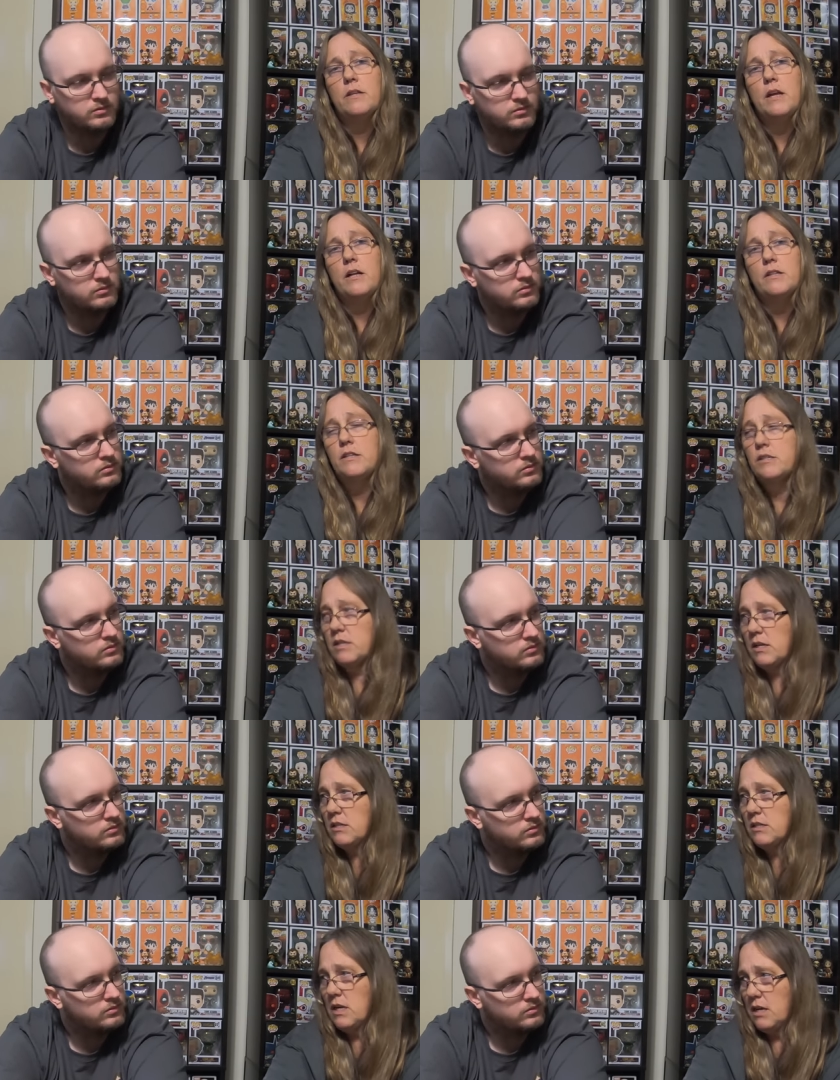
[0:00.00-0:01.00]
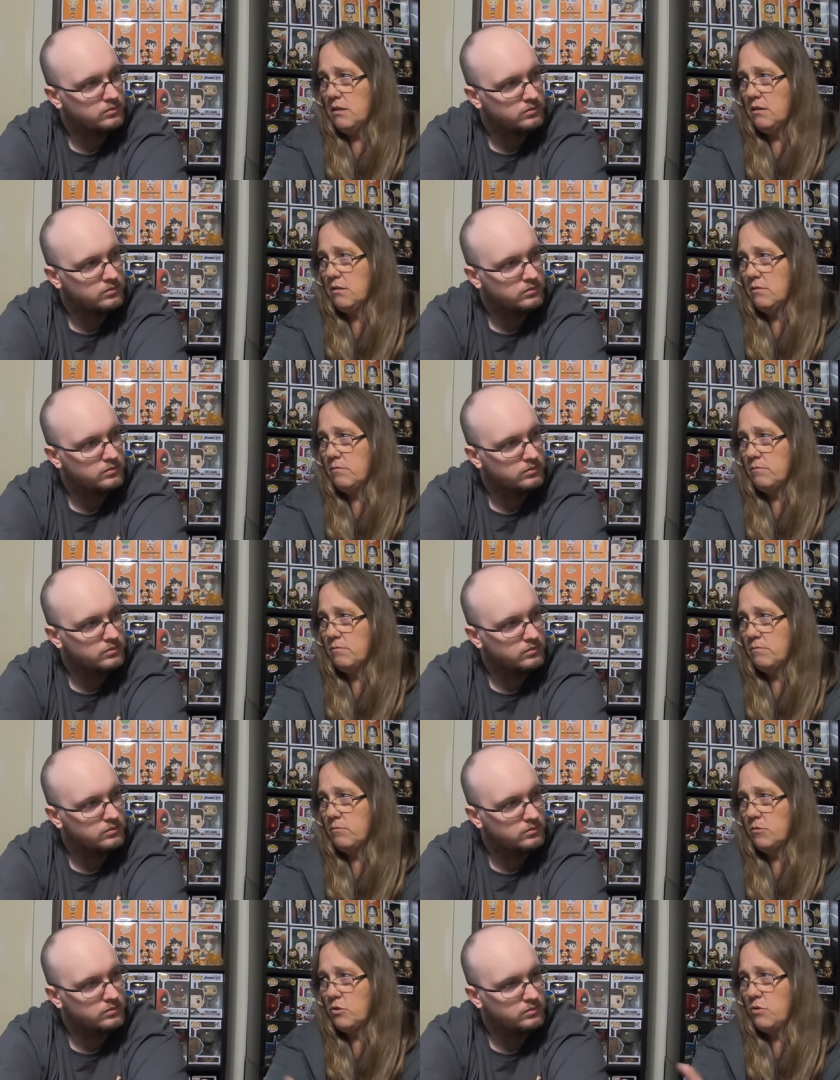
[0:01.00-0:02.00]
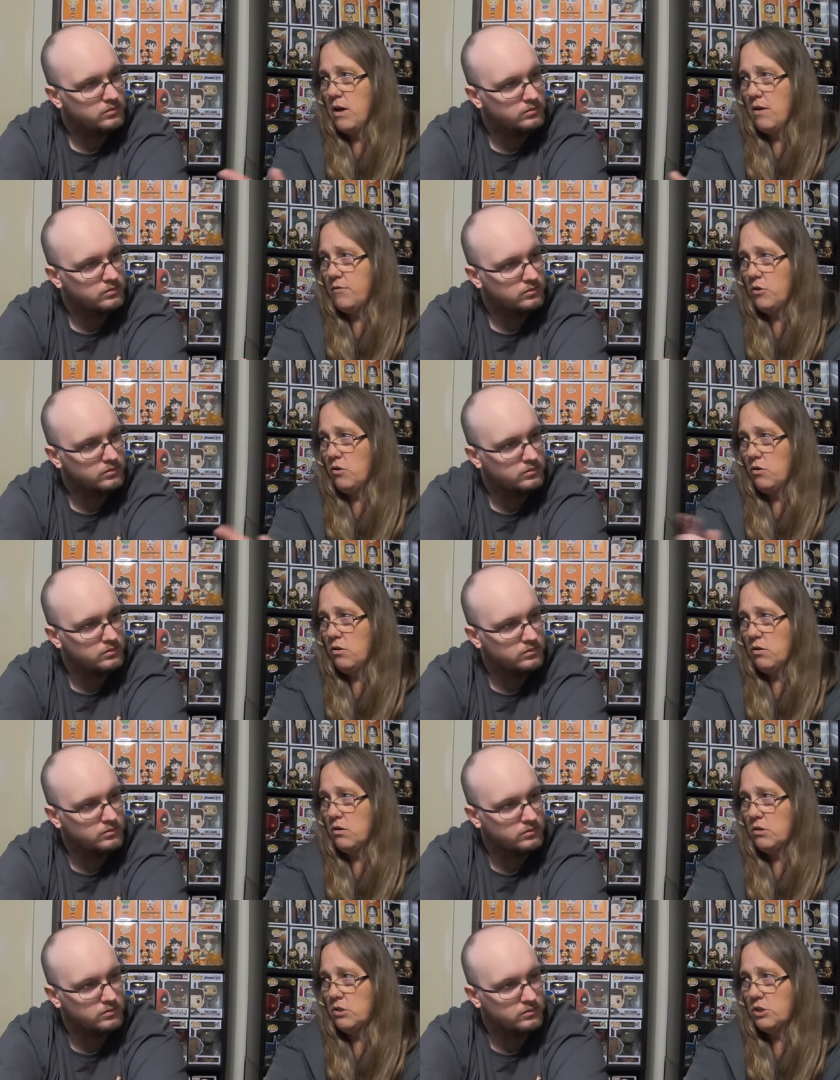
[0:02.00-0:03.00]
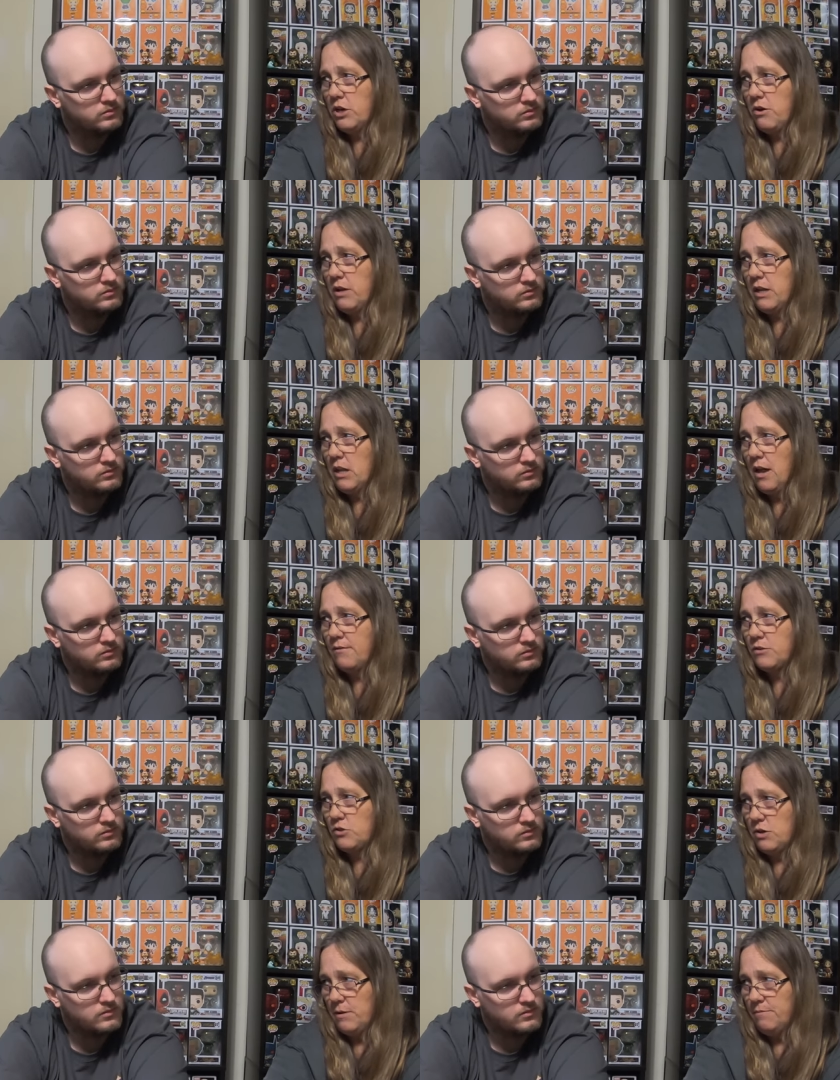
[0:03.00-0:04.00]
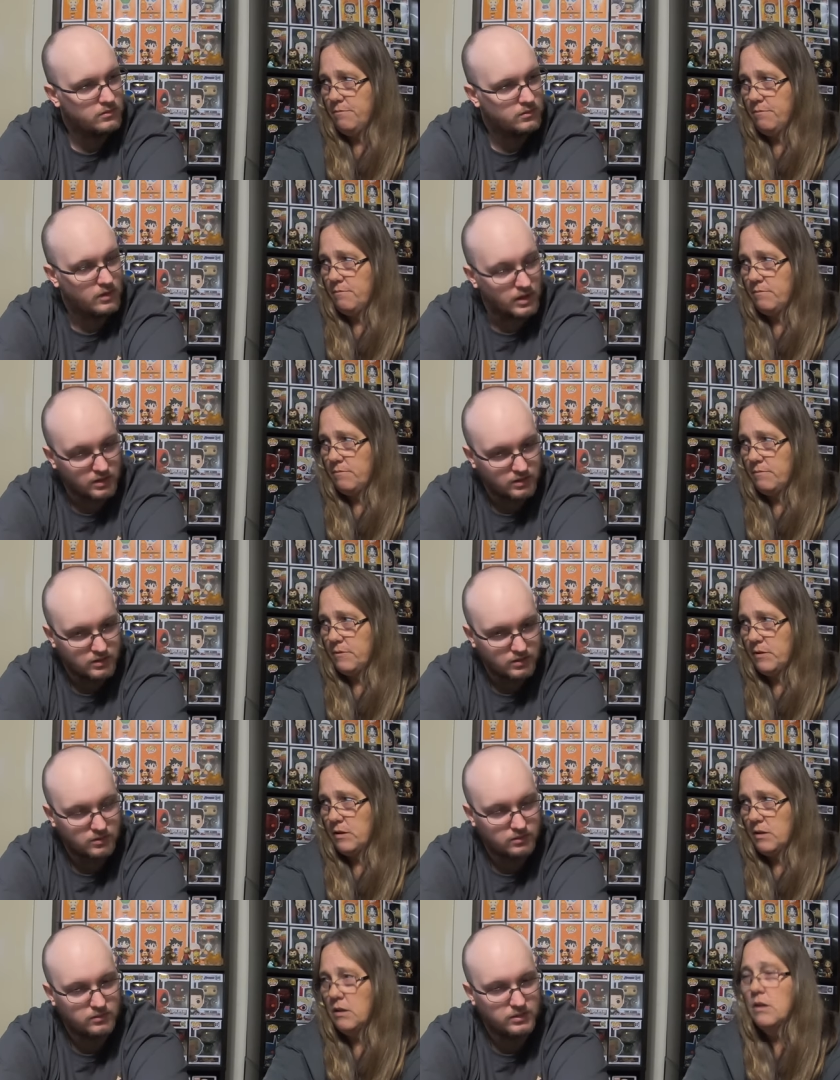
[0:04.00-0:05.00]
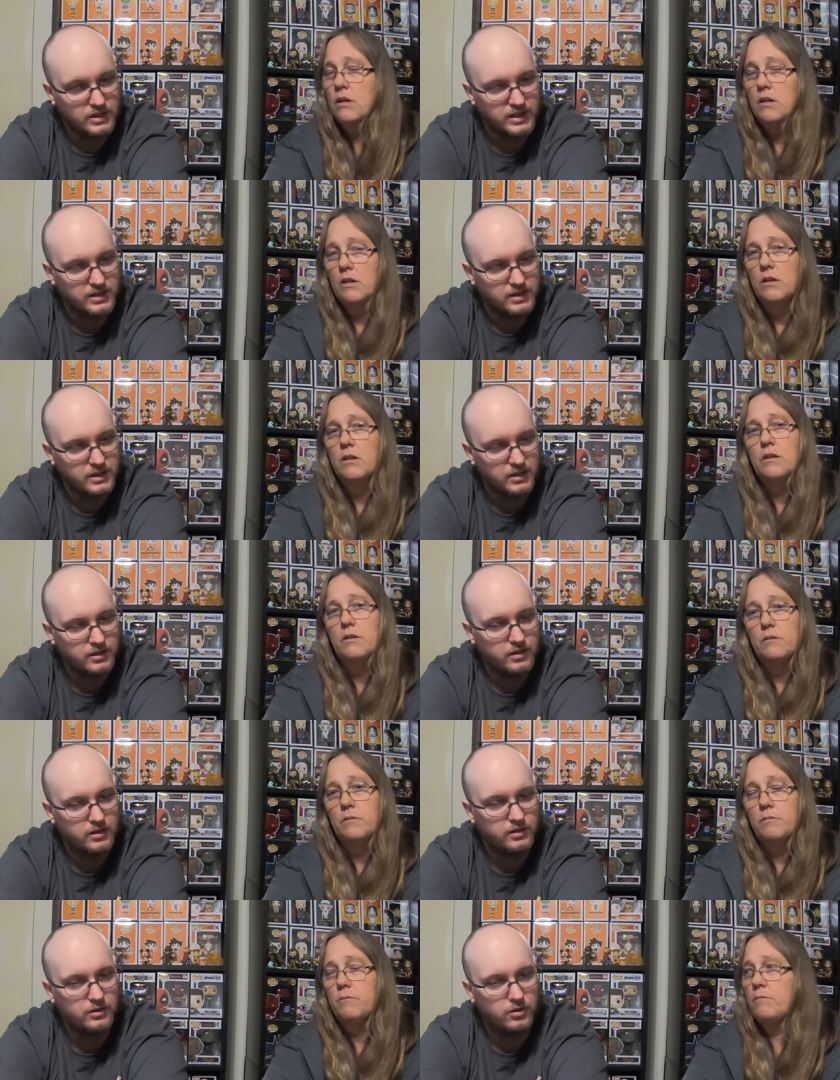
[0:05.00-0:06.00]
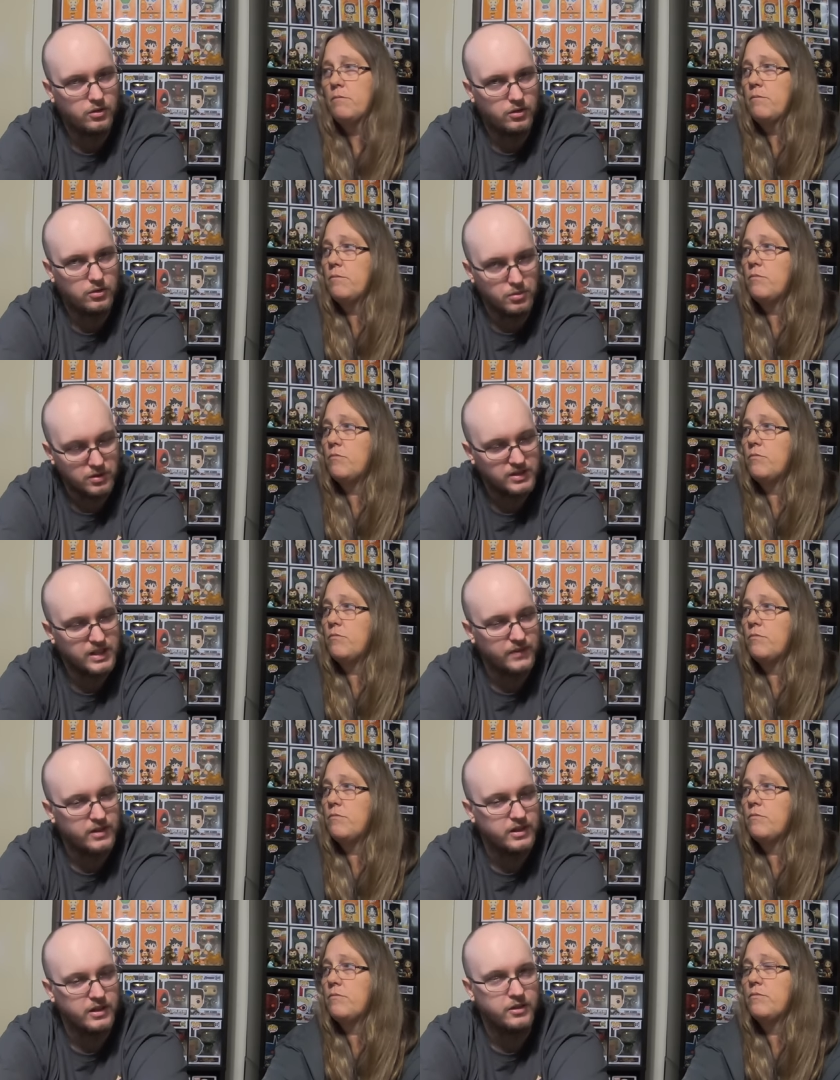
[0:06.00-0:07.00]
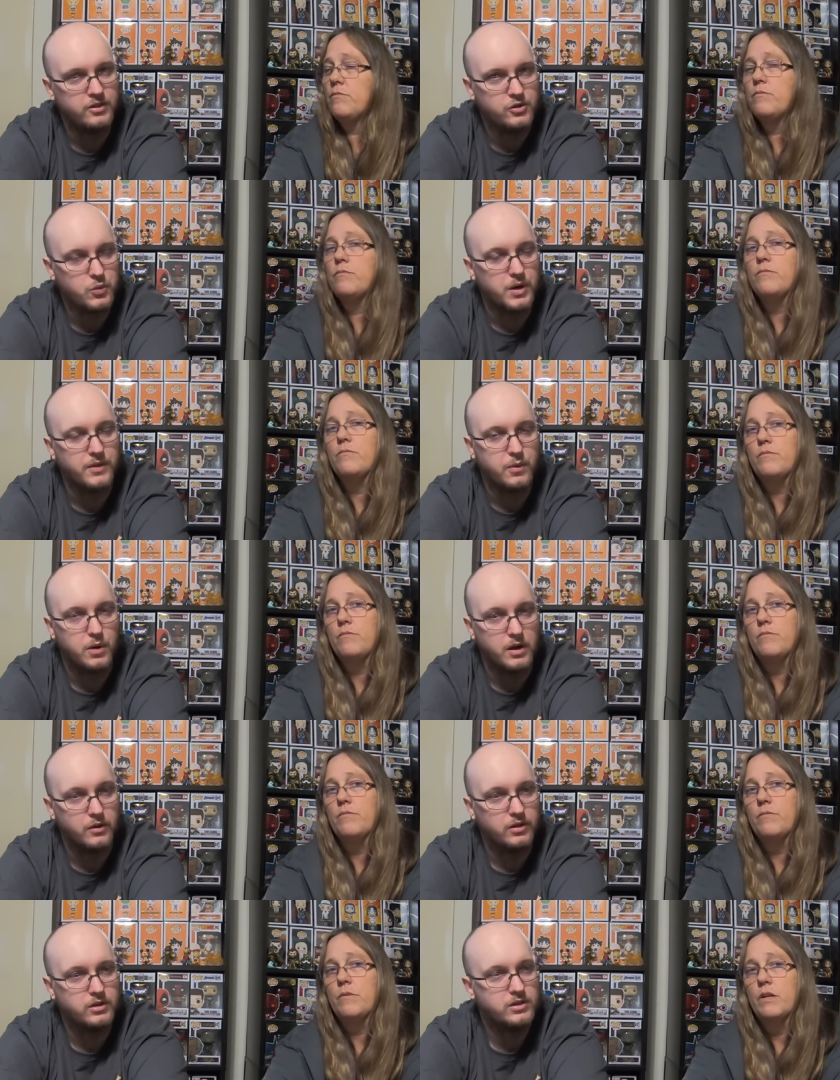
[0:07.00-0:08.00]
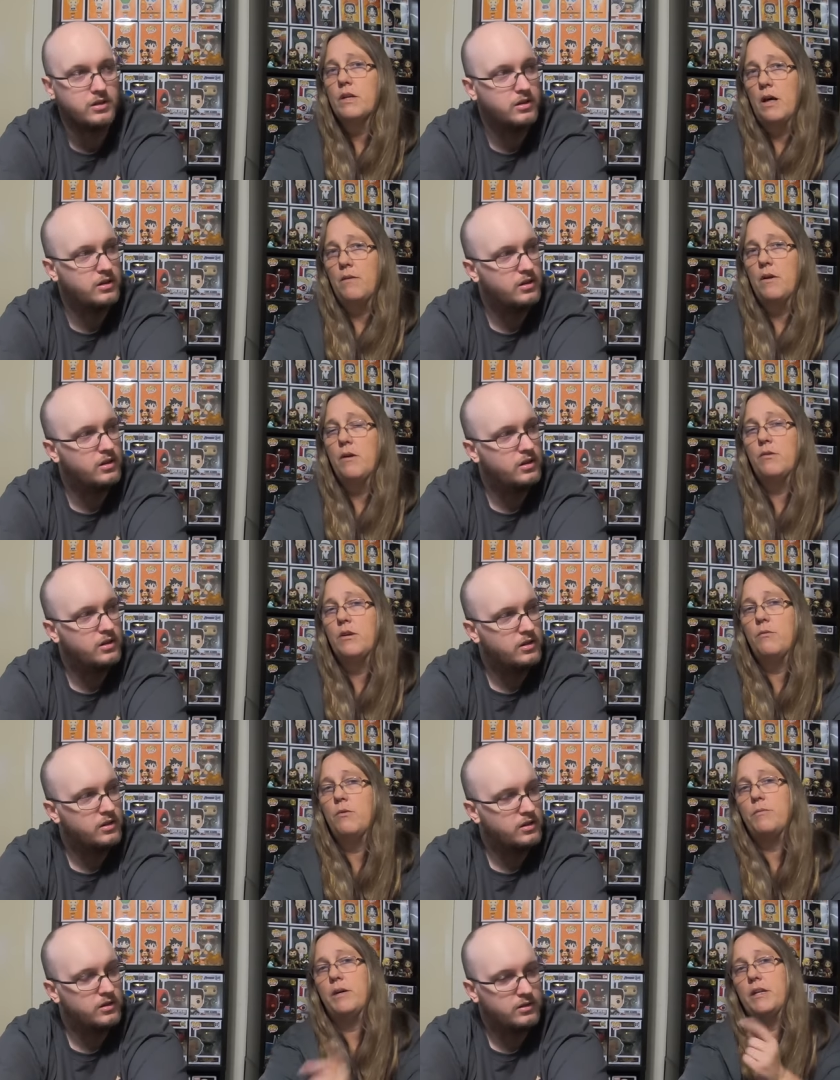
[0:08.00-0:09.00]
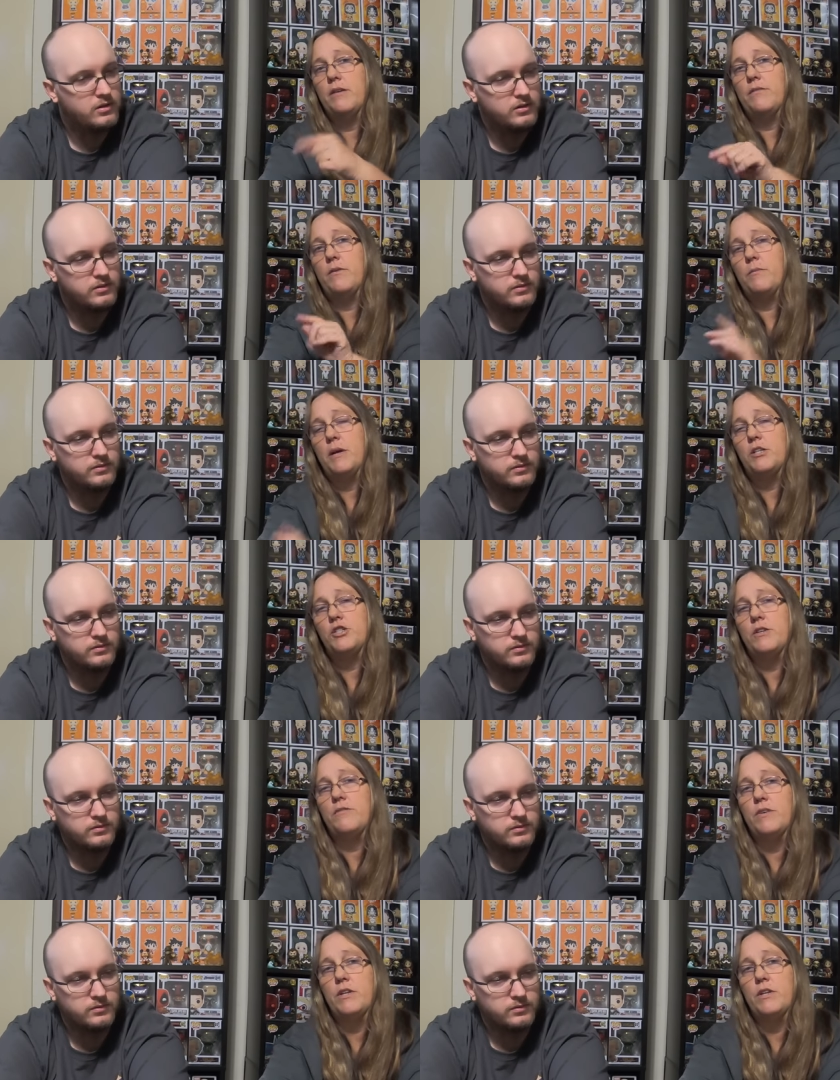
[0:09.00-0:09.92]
Speaker 1: that on the 16th, you have your charity live stream.
Speaker 2: Yes, 16th through the 17th, 24 hours.
Speaker 1: Yeah, and there will be an information